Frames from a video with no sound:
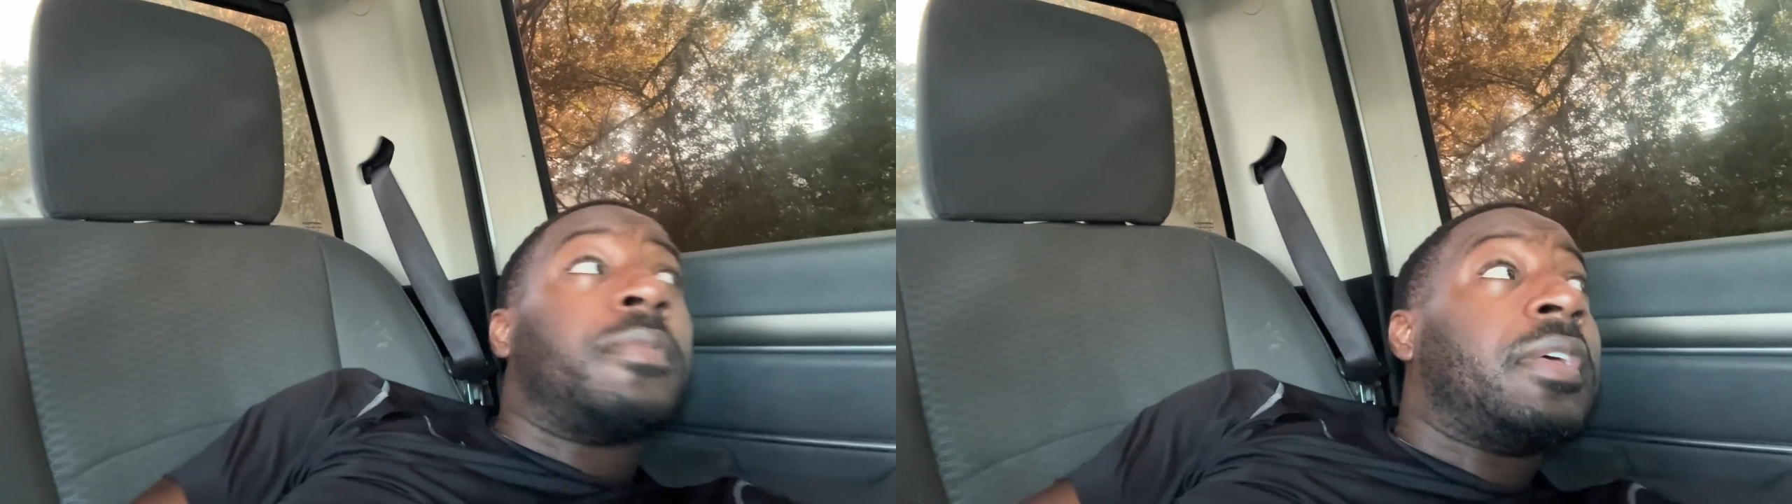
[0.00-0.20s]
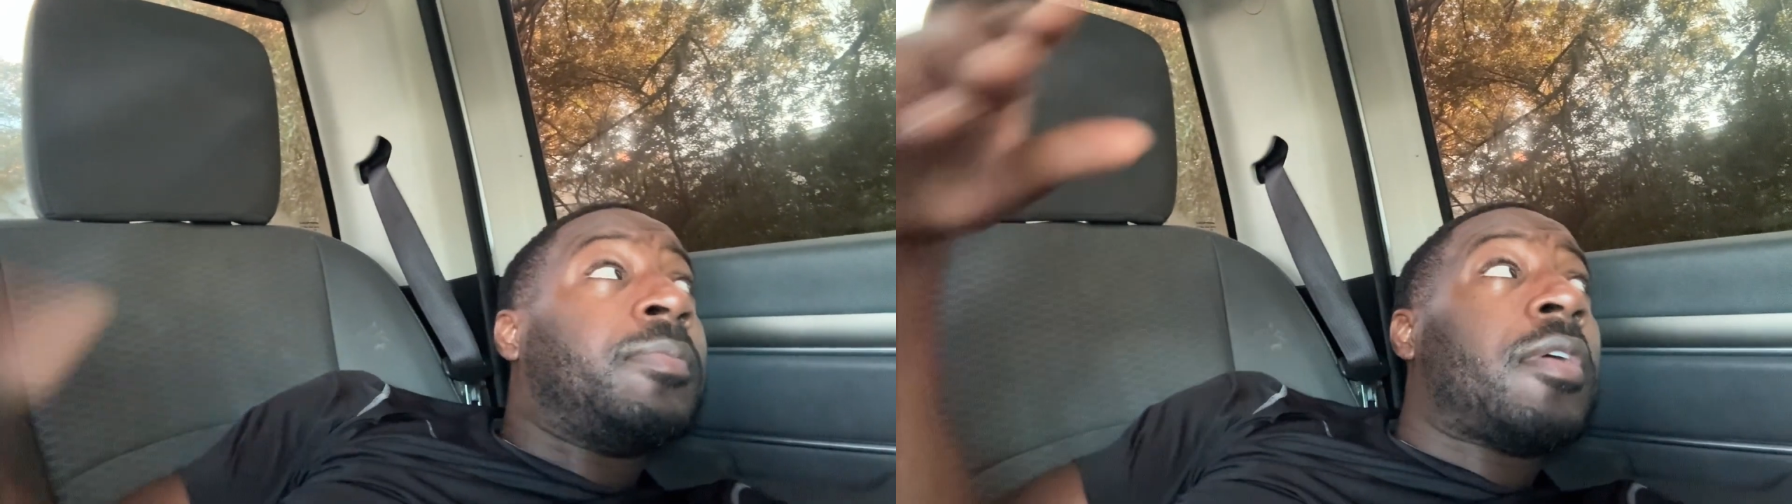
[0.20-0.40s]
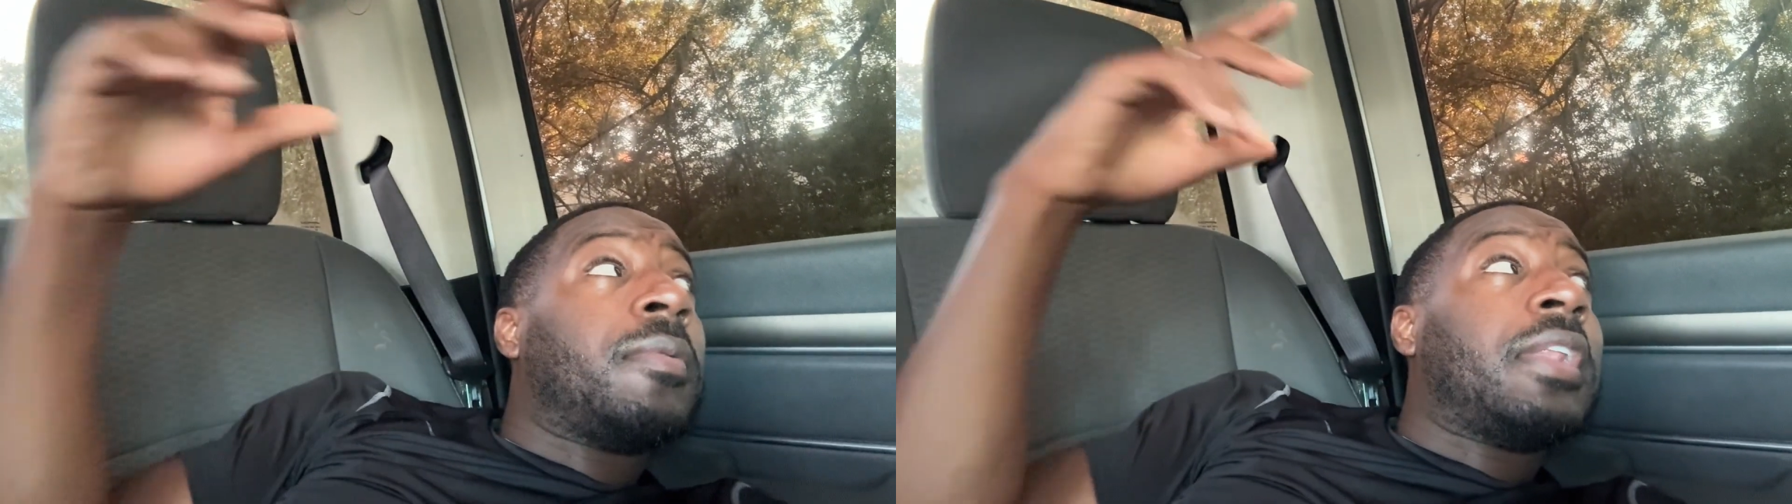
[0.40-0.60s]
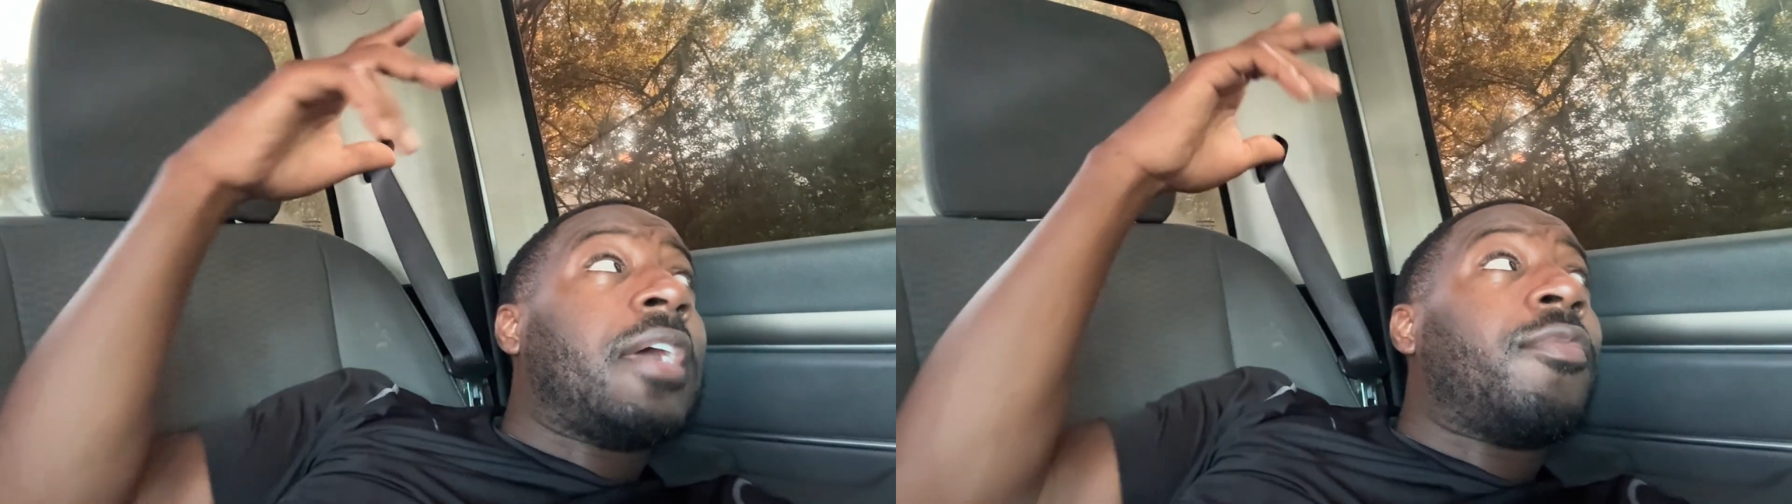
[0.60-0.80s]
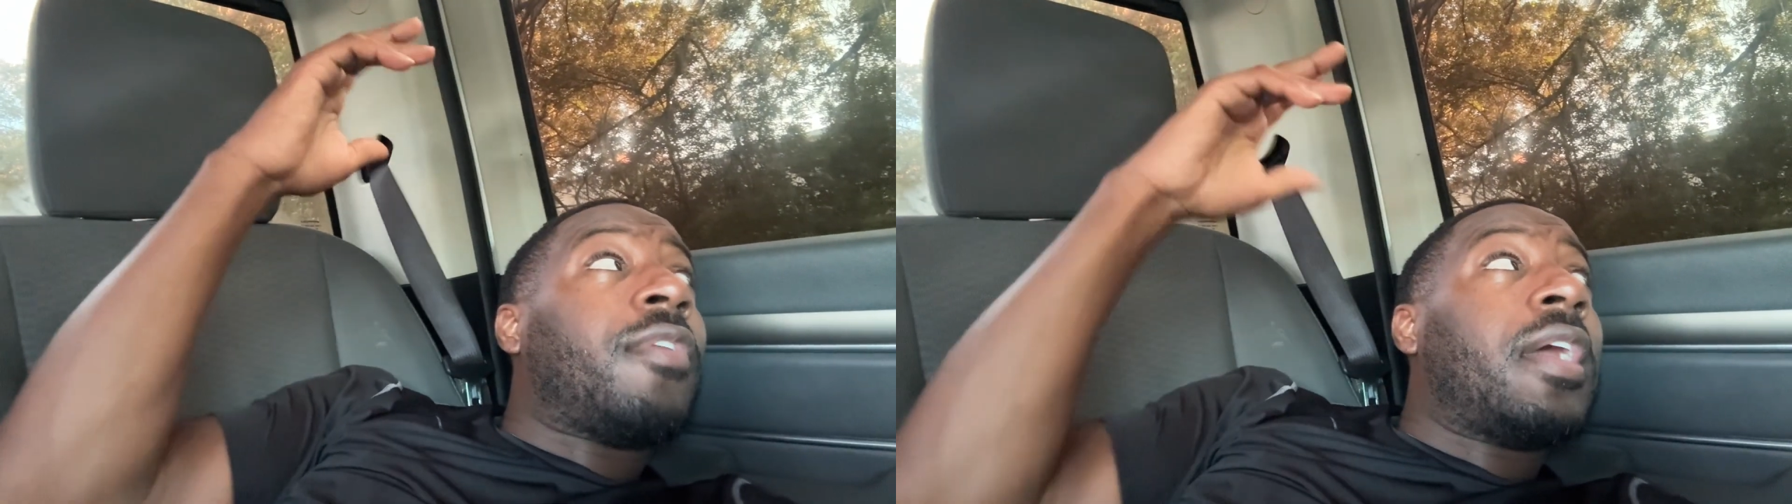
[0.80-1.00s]
but he parked me like
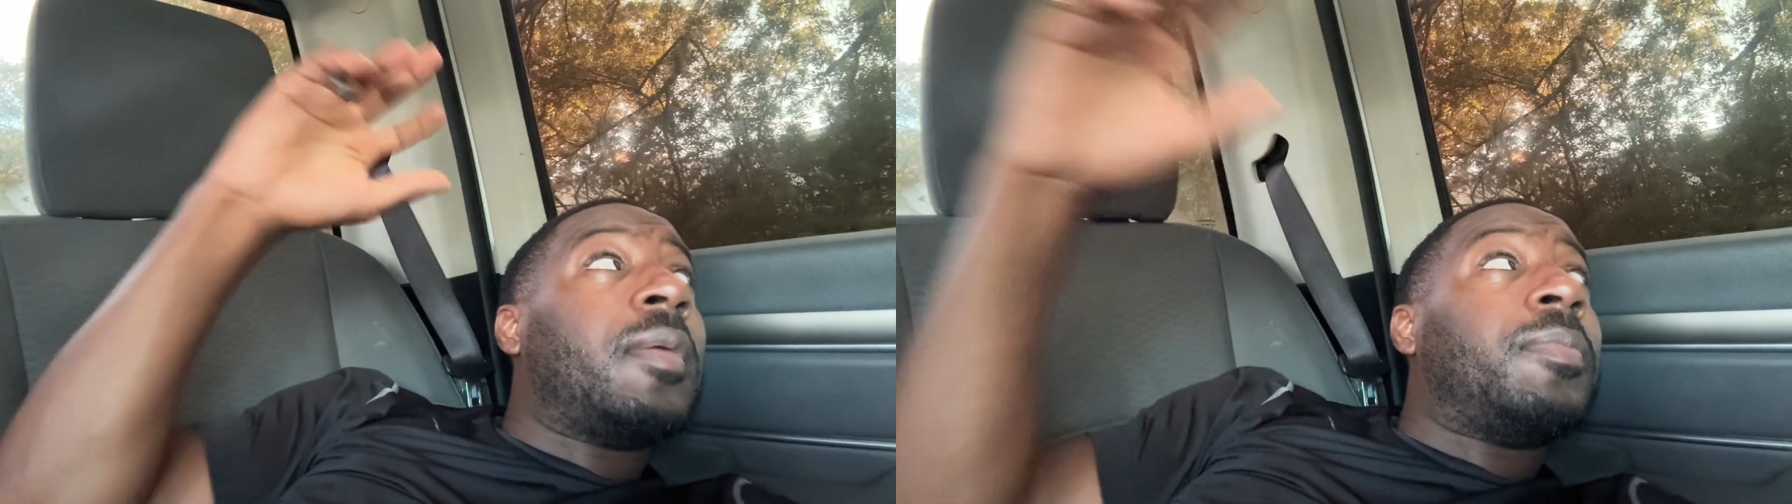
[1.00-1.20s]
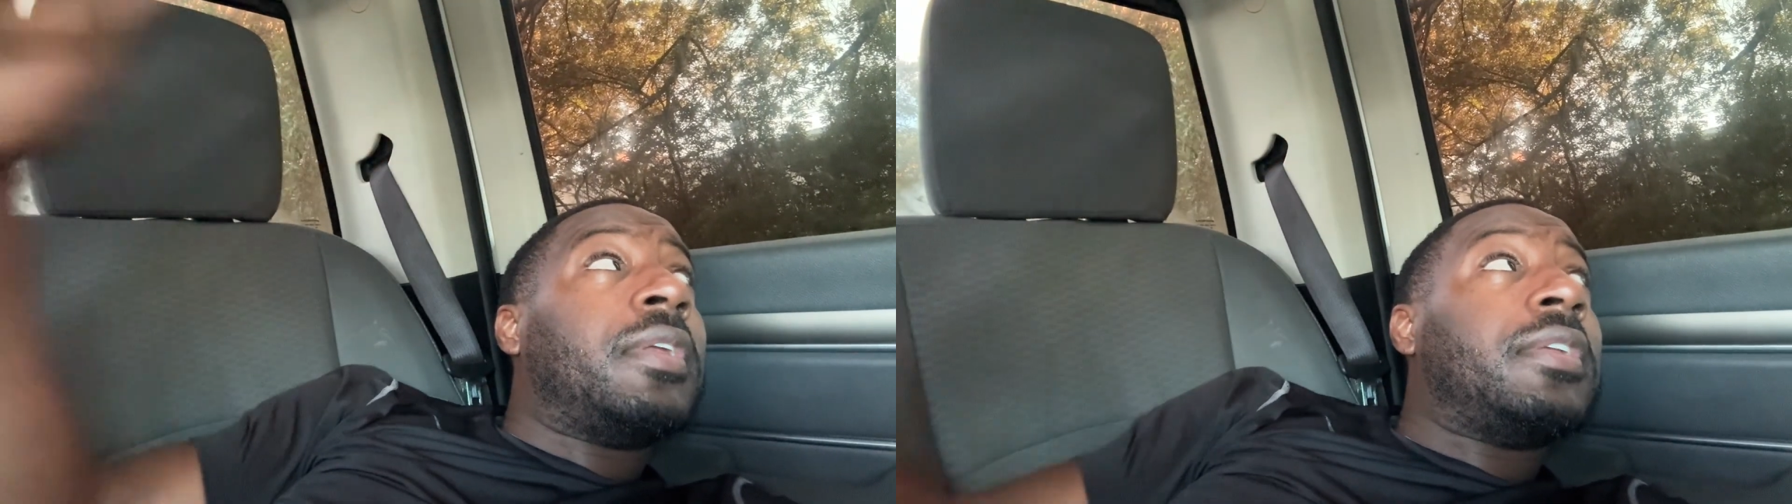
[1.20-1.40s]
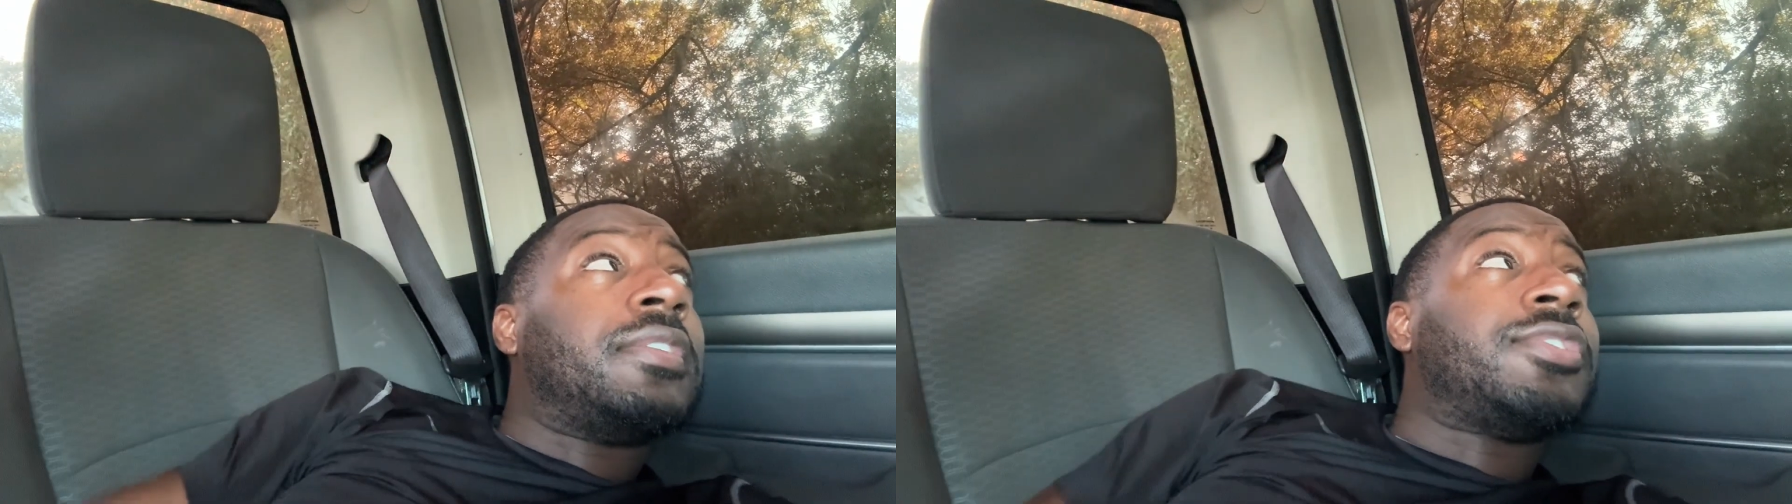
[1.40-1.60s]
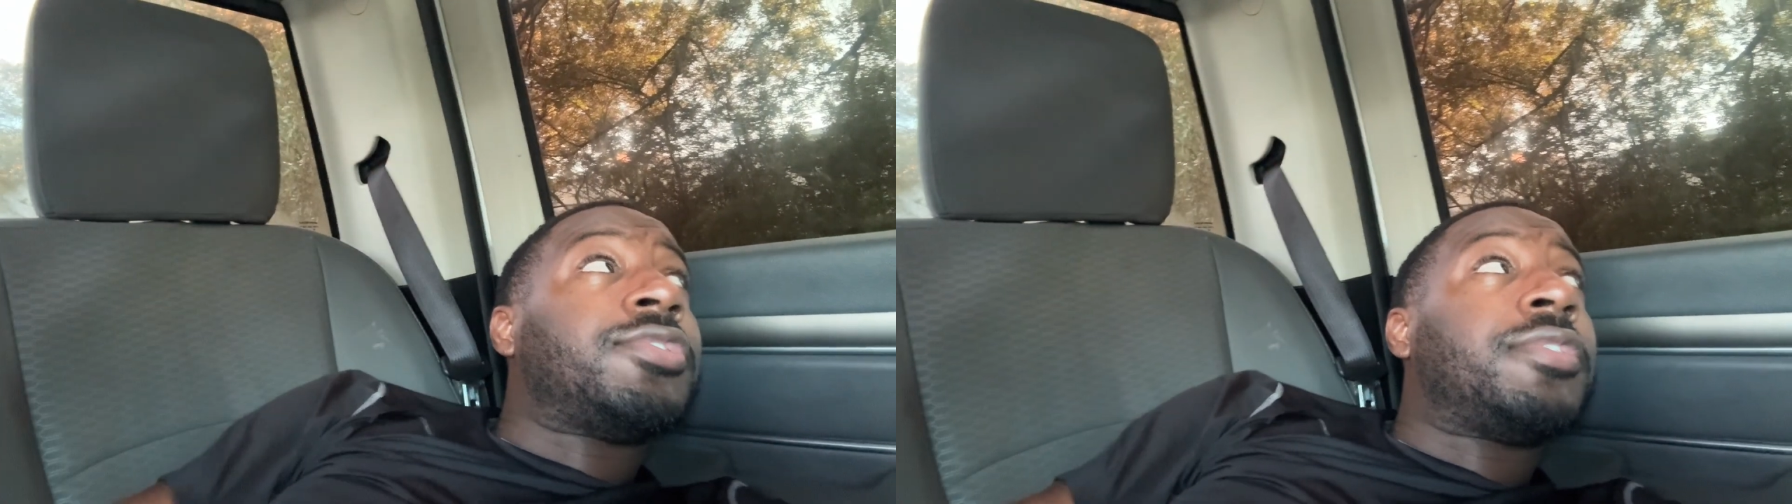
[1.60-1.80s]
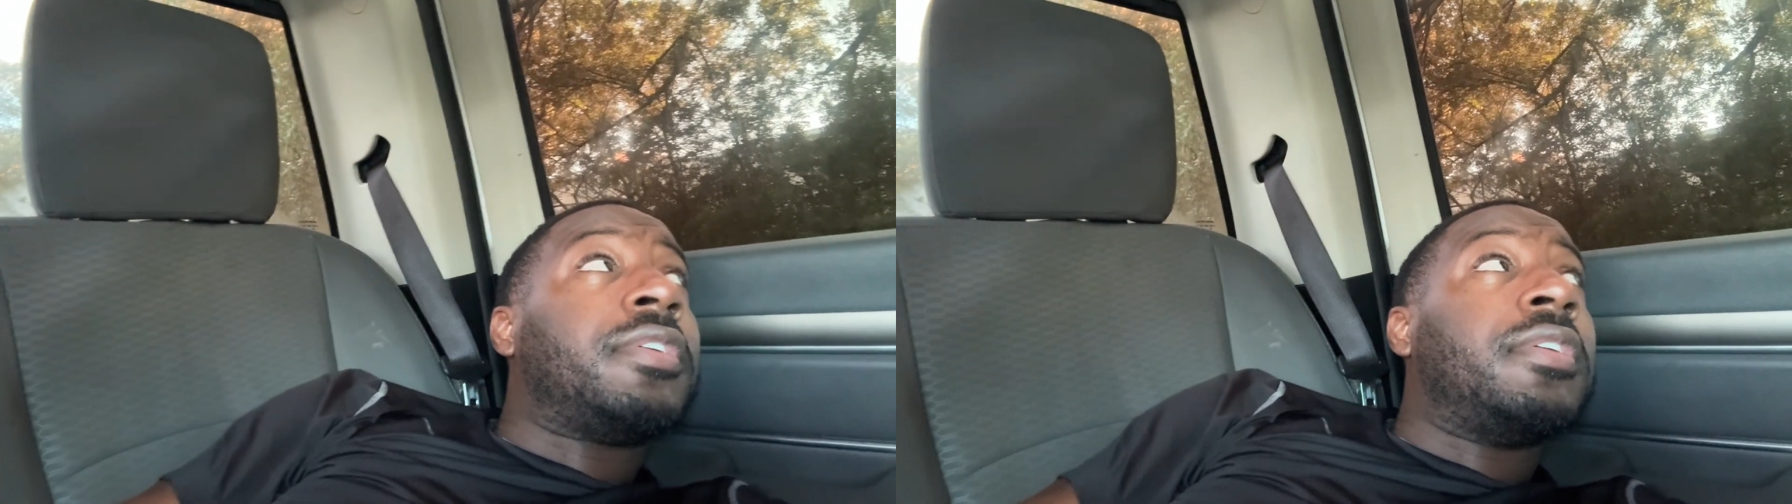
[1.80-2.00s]
right up under this
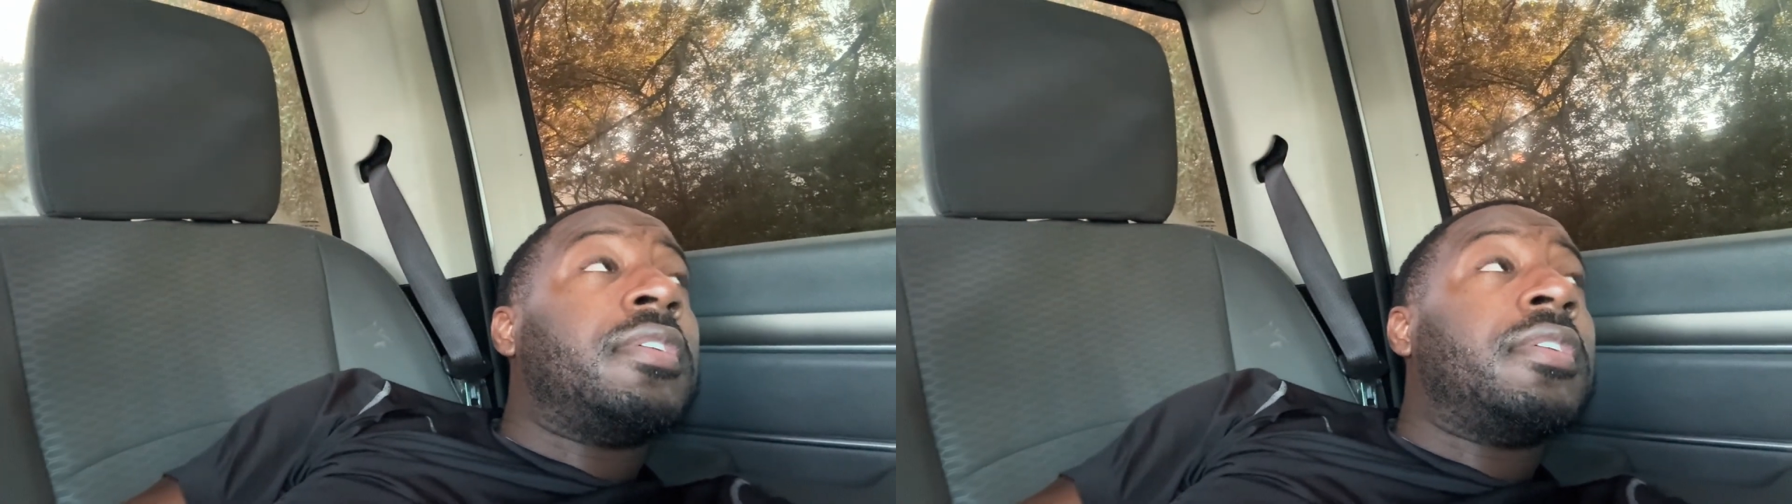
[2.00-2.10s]
tree.